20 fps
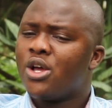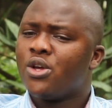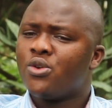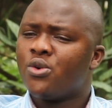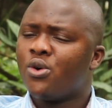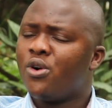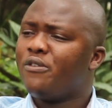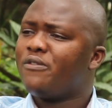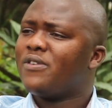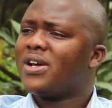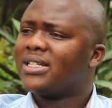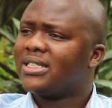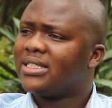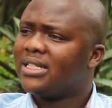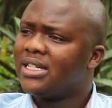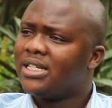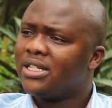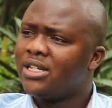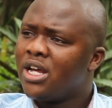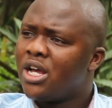you
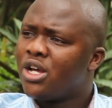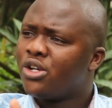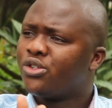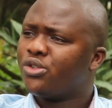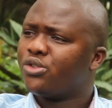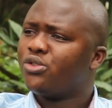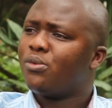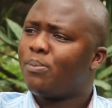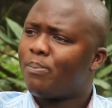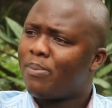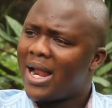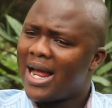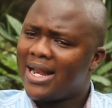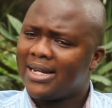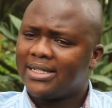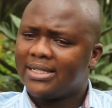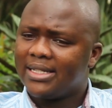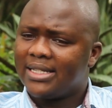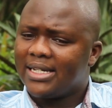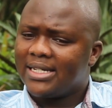obviously should
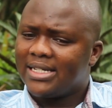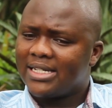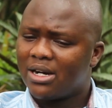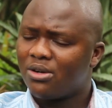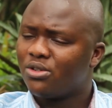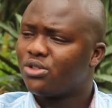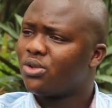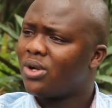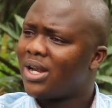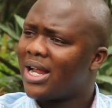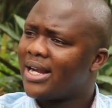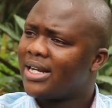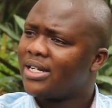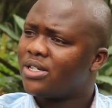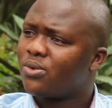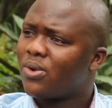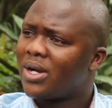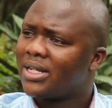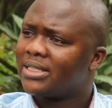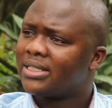plant the drought
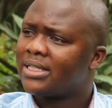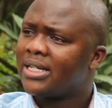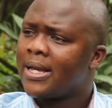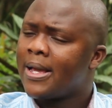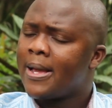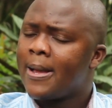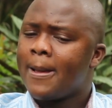tolerant ones.